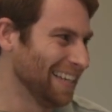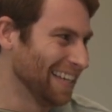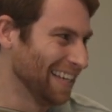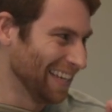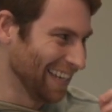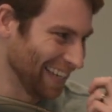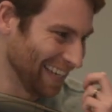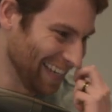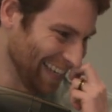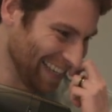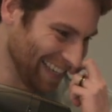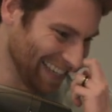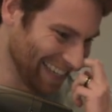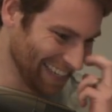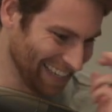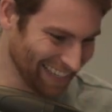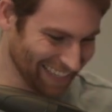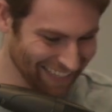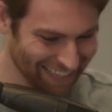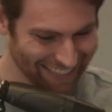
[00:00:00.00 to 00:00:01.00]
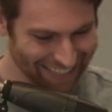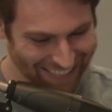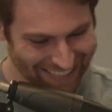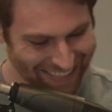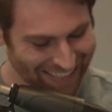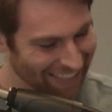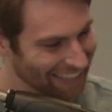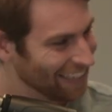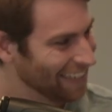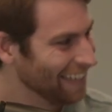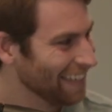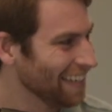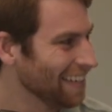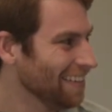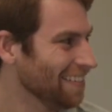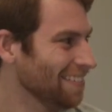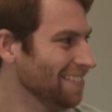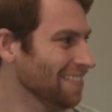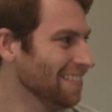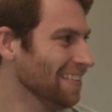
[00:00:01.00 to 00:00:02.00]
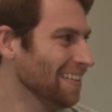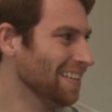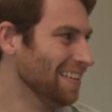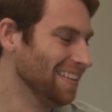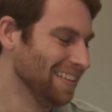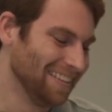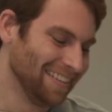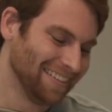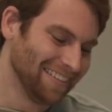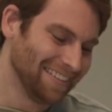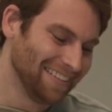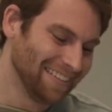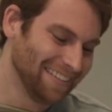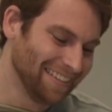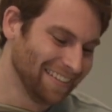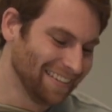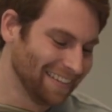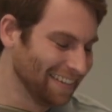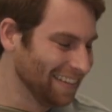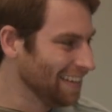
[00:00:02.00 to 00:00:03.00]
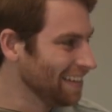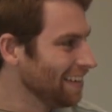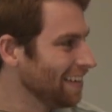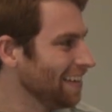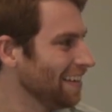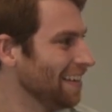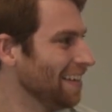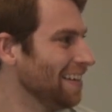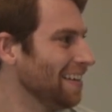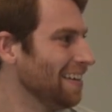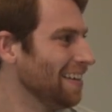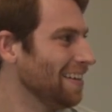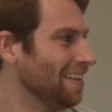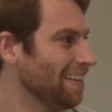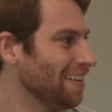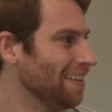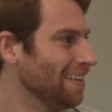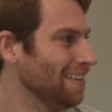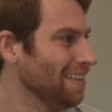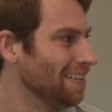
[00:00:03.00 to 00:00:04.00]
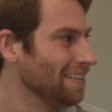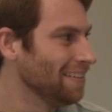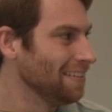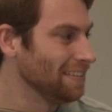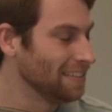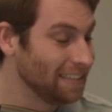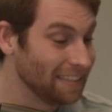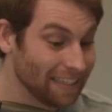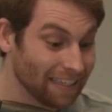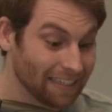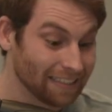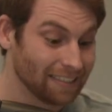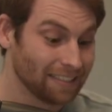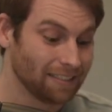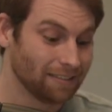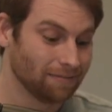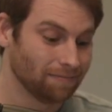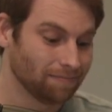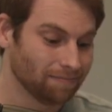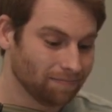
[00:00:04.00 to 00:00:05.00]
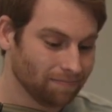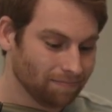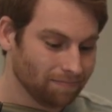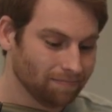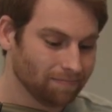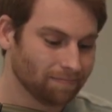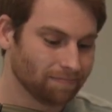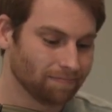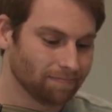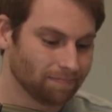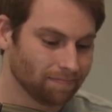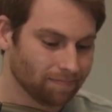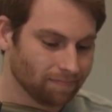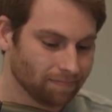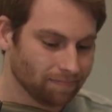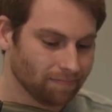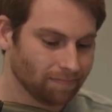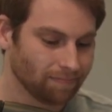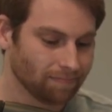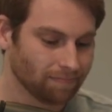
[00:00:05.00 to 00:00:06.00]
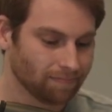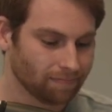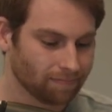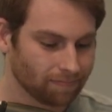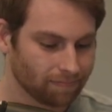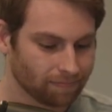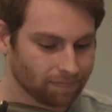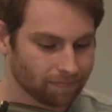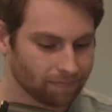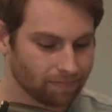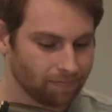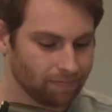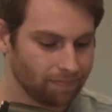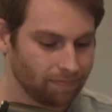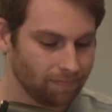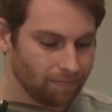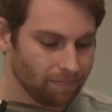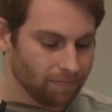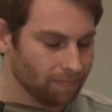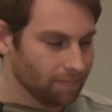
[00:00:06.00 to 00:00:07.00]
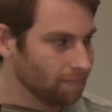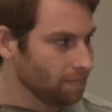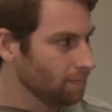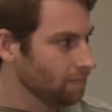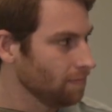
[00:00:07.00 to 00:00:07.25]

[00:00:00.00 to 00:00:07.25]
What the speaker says: The person shown says nothing.